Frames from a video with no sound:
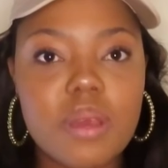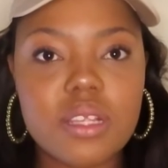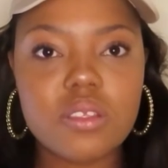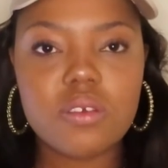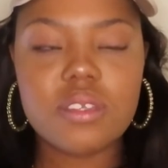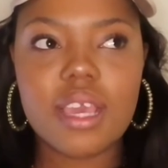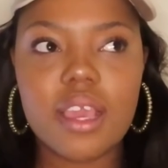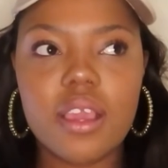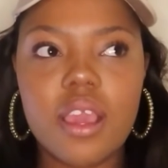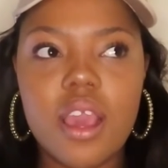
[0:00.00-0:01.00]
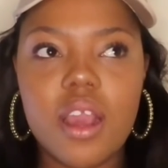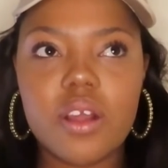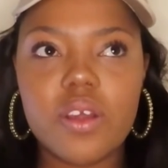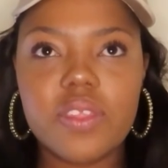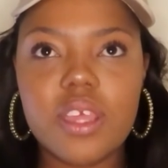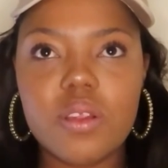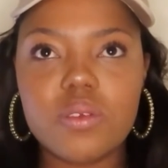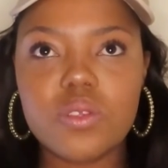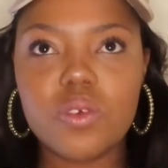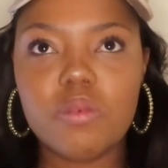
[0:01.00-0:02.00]
months, because I got there in
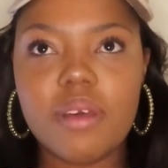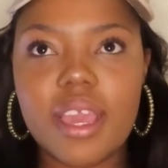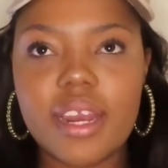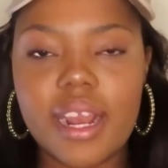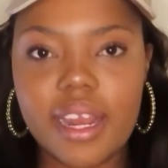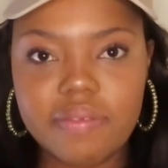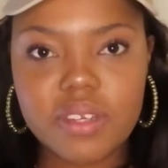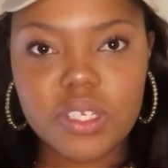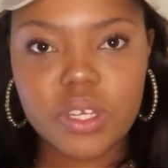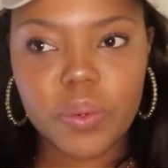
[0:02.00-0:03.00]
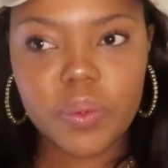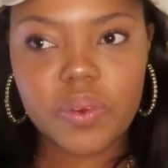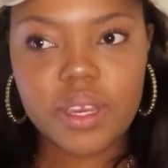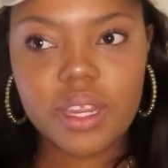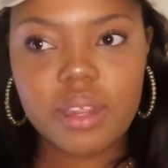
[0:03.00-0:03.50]
October and I left in January.